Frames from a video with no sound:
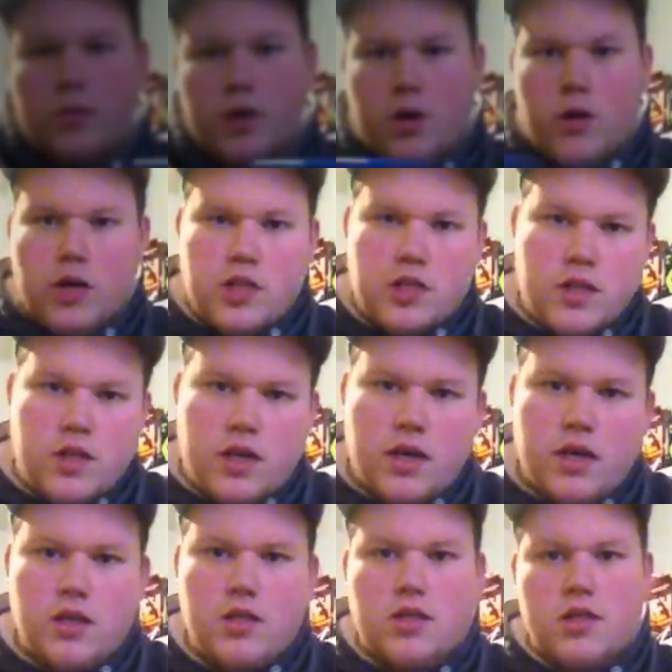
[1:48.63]
My question
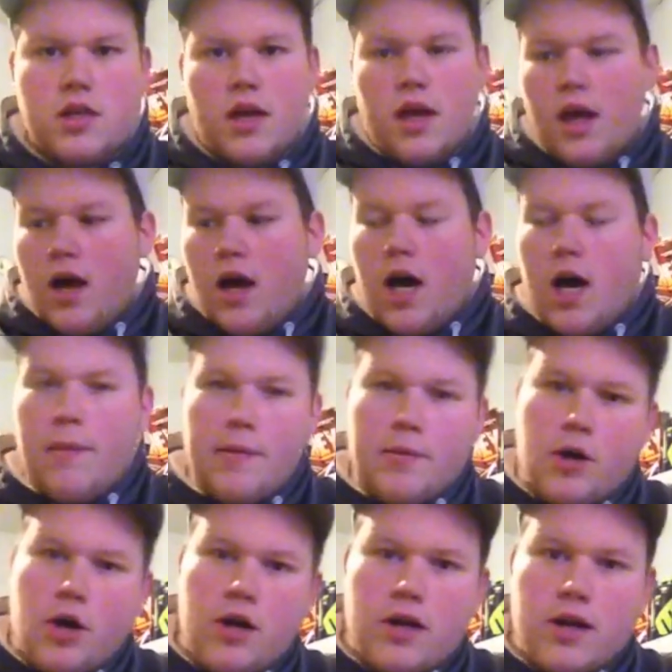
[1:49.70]
is, I'm
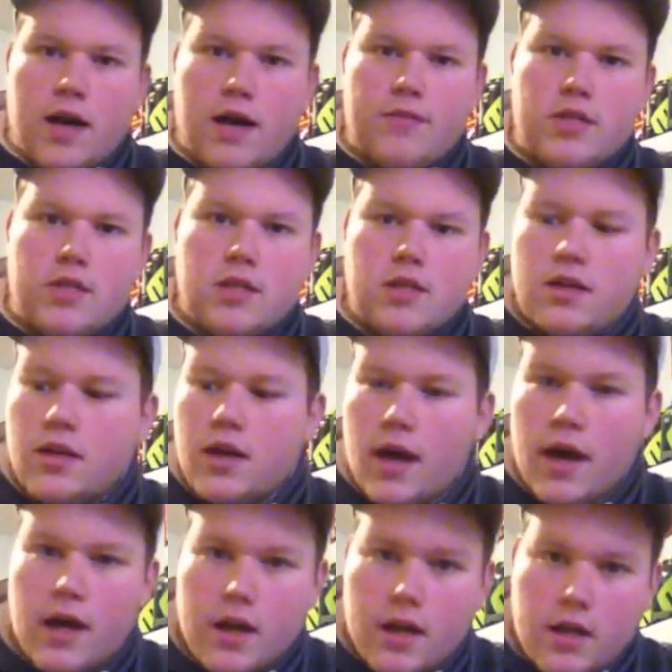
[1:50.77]
cutting, obviously,
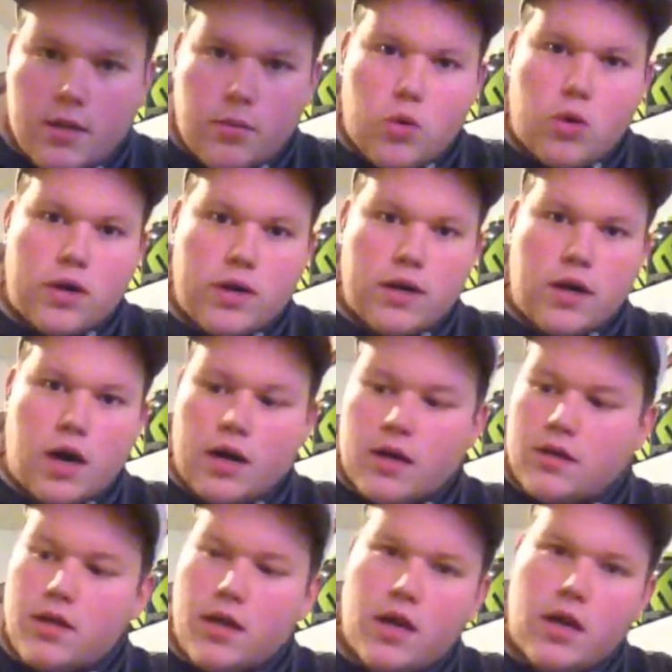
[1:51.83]
and in the morning, I
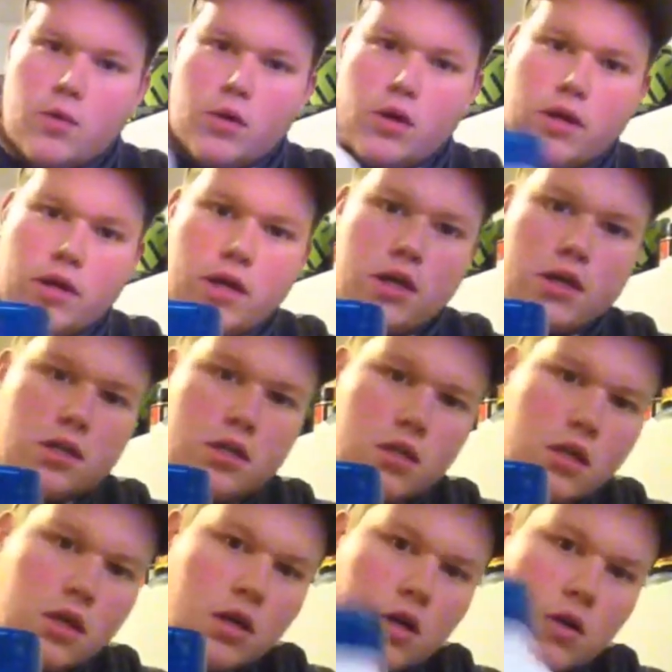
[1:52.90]
can take one of these,
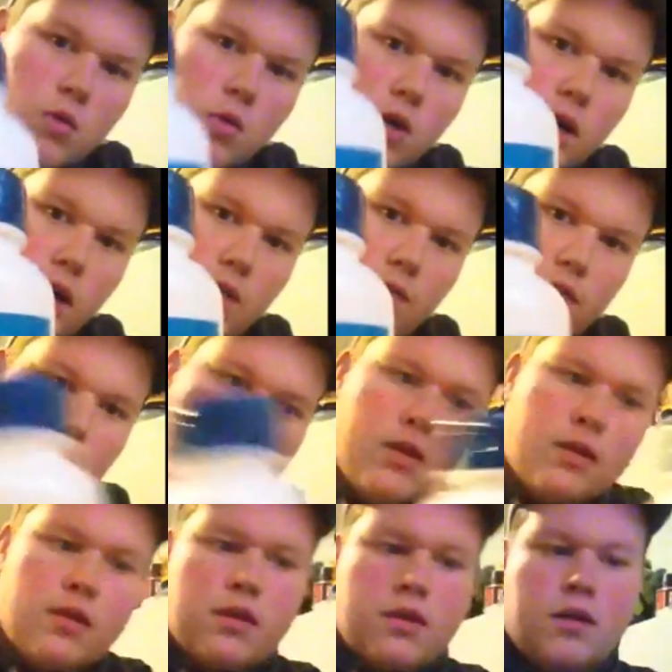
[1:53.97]
one
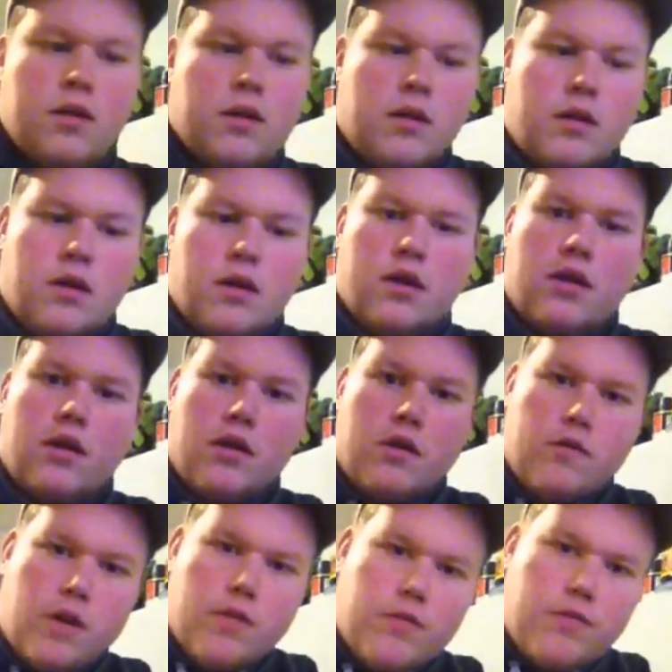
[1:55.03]
caffeine,
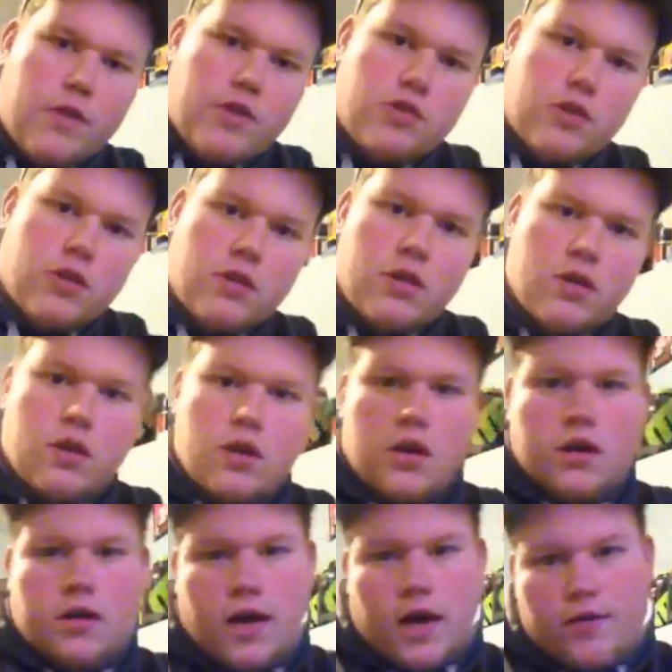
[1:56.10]
5-ephedrine.
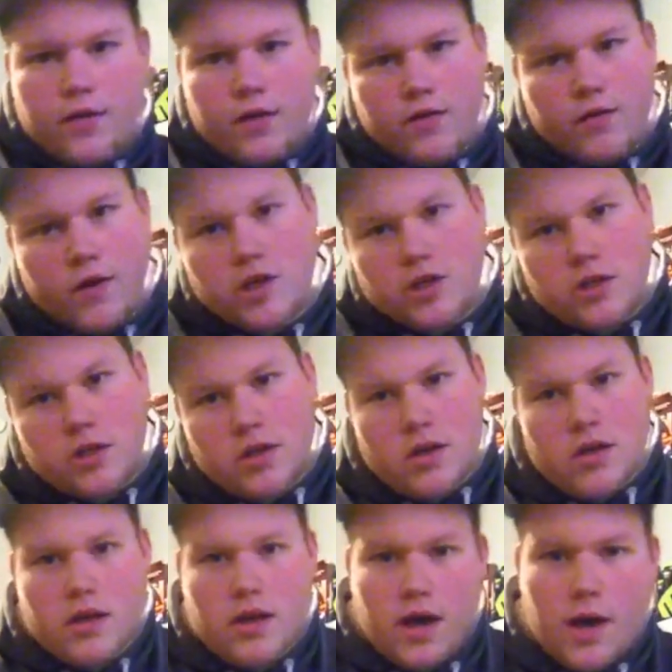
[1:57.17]
Caffeine, ephedrine,
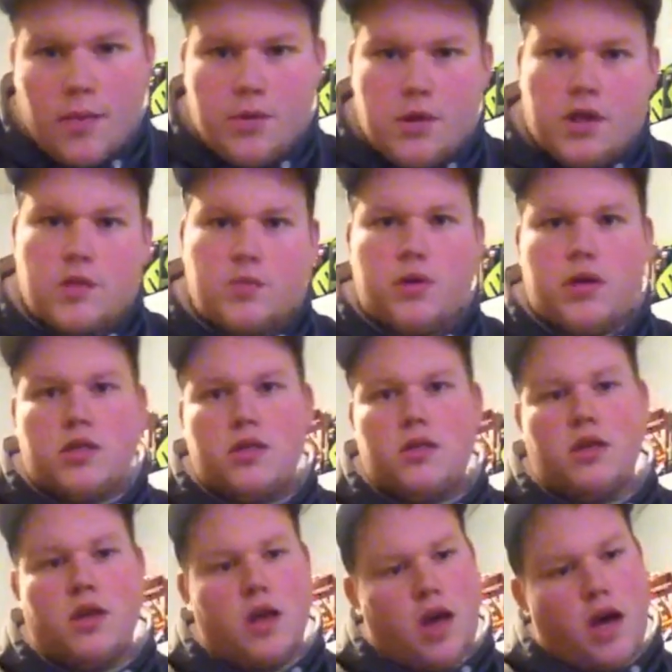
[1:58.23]
appetite suppressant.
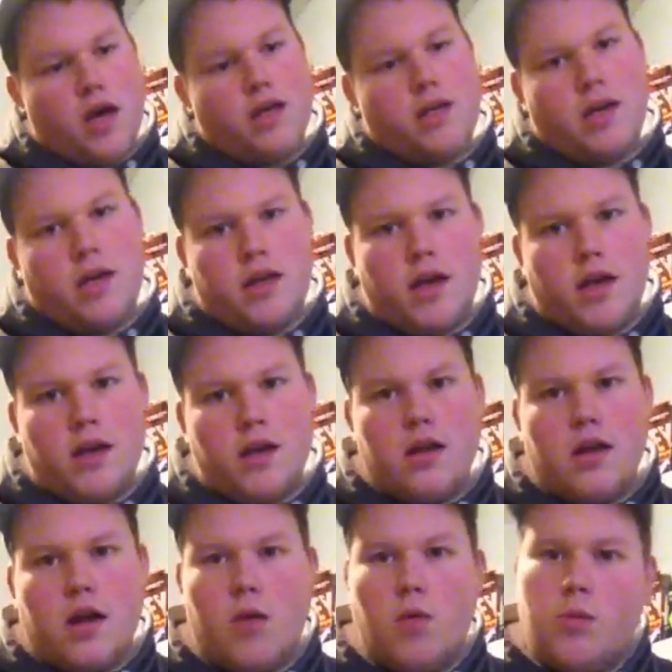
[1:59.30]
I could take that.
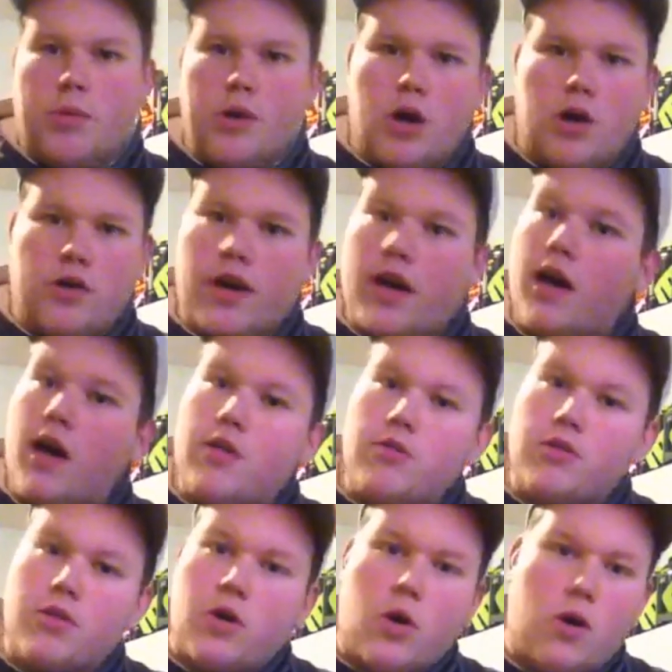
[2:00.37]
I won't be hungry at all
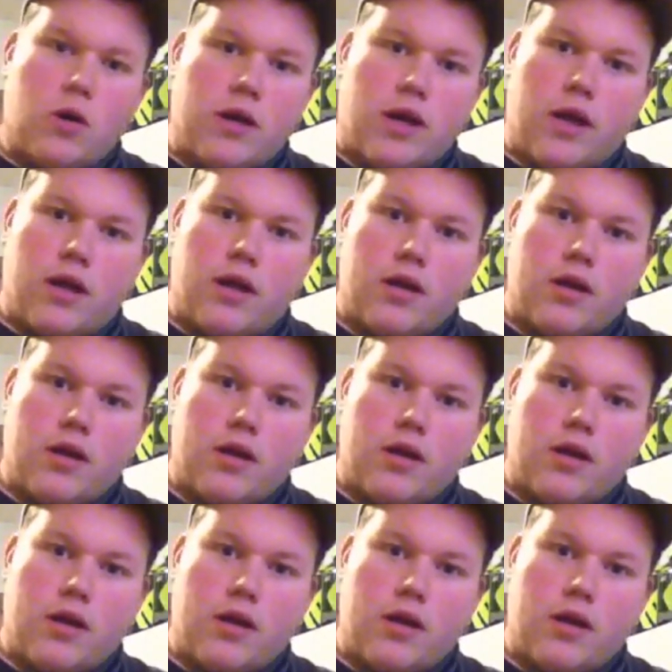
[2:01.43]
throughout the whole day.